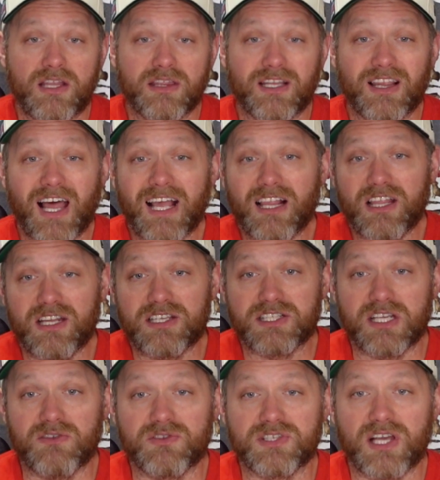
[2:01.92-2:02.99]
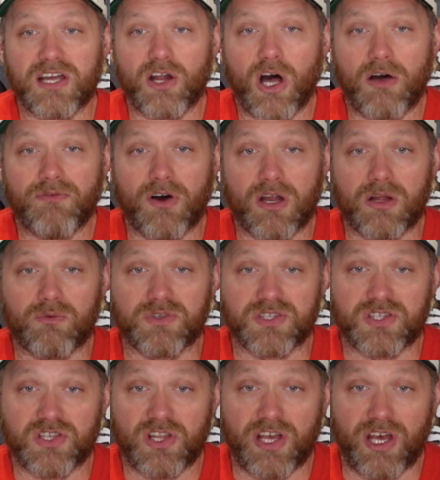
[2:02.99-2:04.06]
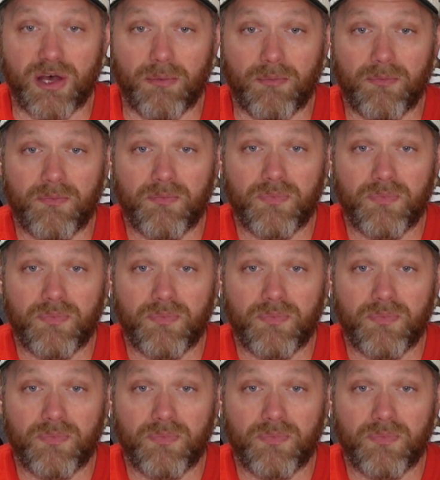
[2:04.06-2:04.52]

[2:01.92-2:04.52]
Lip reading: the likeliness he would sign off on it was slim.